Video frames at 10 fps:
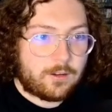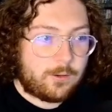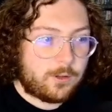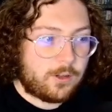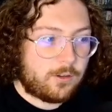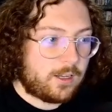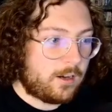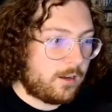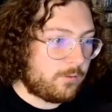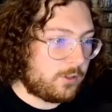I will go get
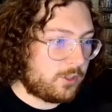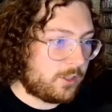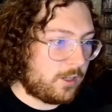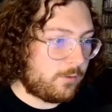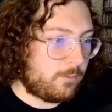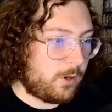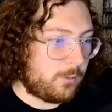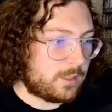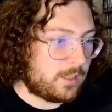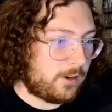it off the shelf
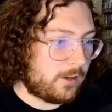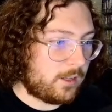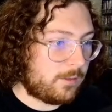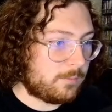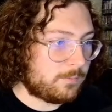momentarily.